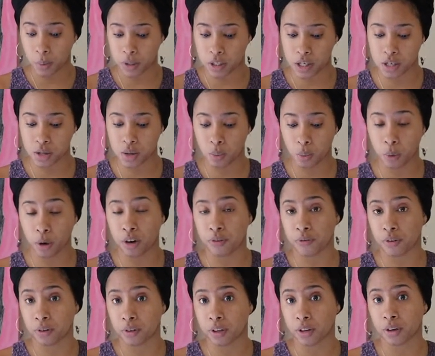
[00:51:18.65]
which is the word
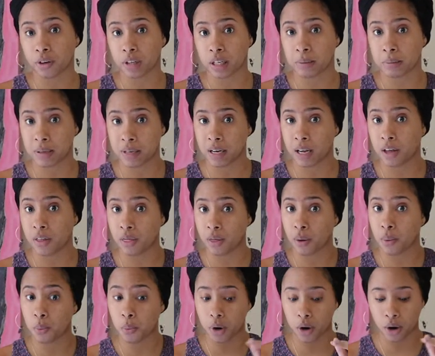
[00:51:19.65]
for literally meaning
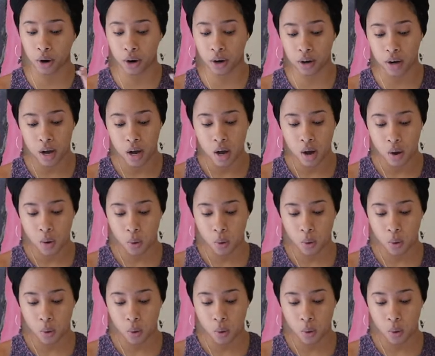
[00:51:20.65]
the word